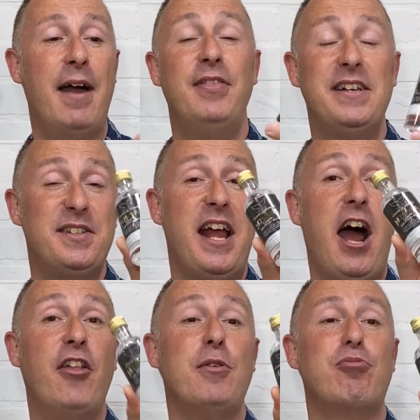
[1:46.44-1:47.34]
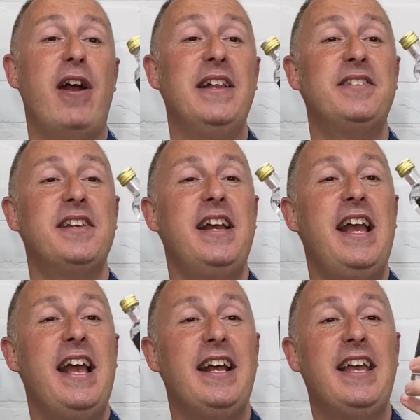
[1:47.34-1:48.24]
that's their other brand
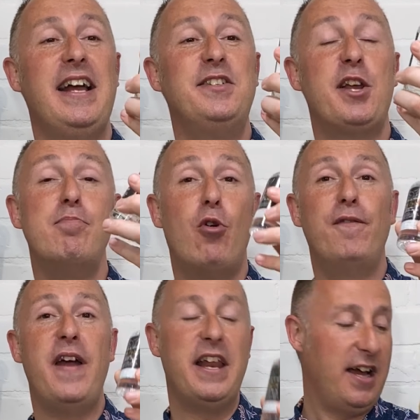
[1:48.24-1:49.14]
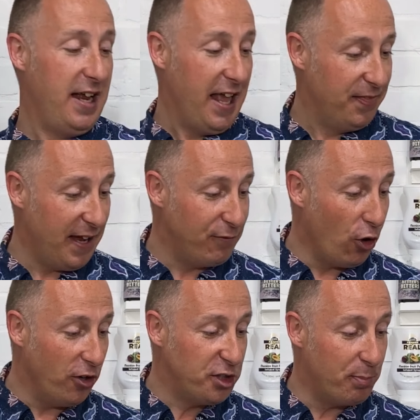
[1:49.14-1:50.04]
okay so Morvenna they've
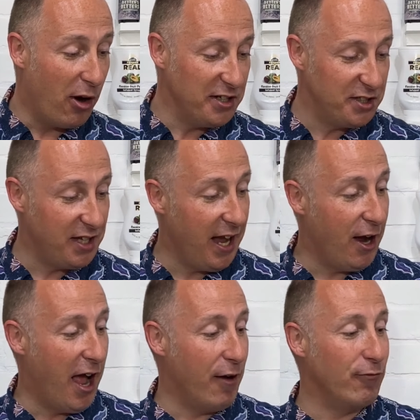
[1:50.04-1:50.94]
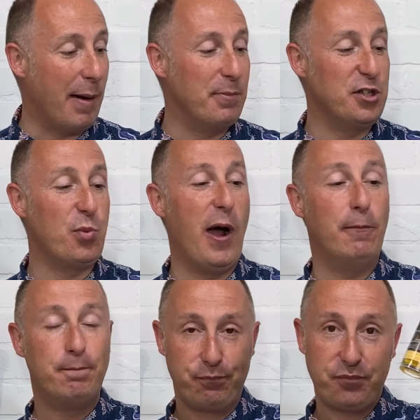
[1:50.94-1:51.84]
got a spiced uh, rum as well